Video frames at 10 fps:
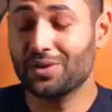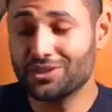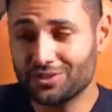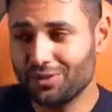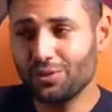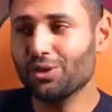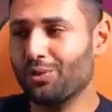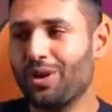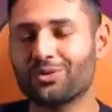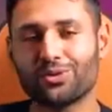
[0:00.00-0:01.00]
Because if you look
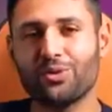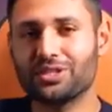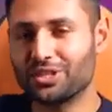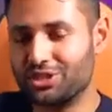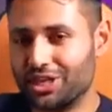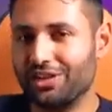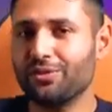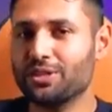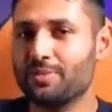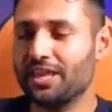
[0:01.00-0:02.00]
around, you'll notice that
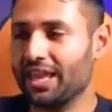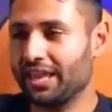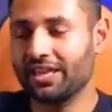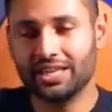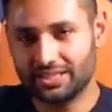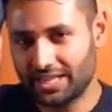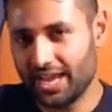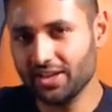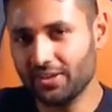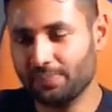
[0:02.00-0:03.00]
generally speaking,
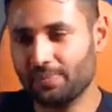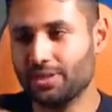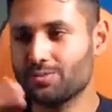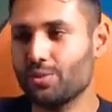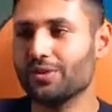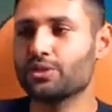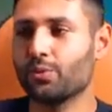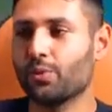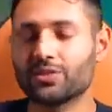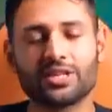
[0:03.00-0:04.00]
tech is moving
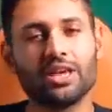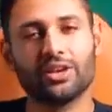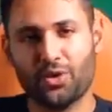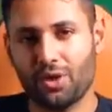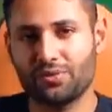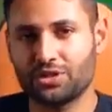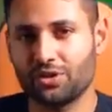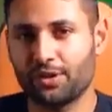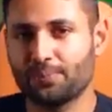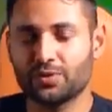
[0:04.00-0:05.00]
towards curvature,